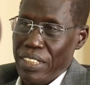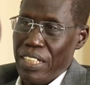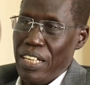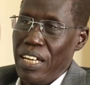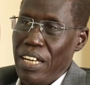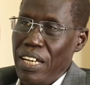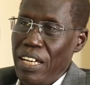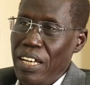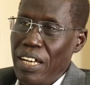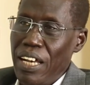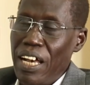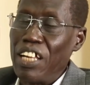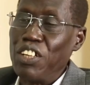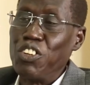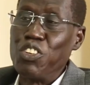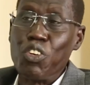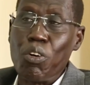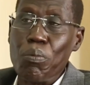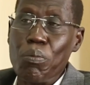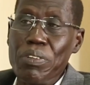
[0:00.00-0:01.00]

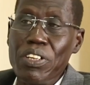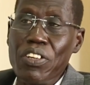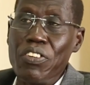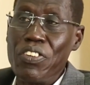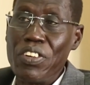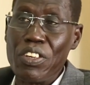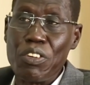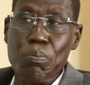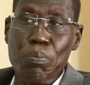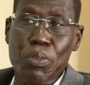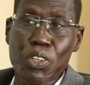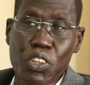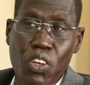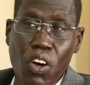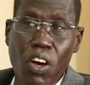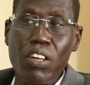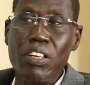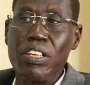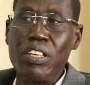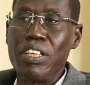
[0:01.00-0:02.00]
and so many things
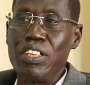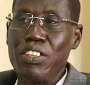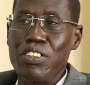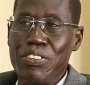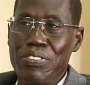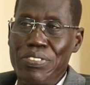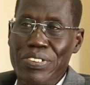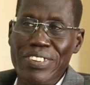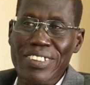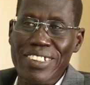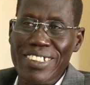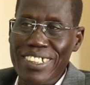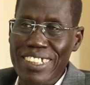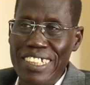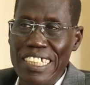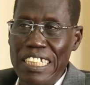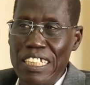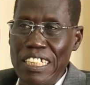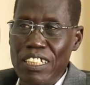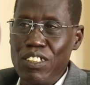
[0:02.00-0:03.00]
beyond the university.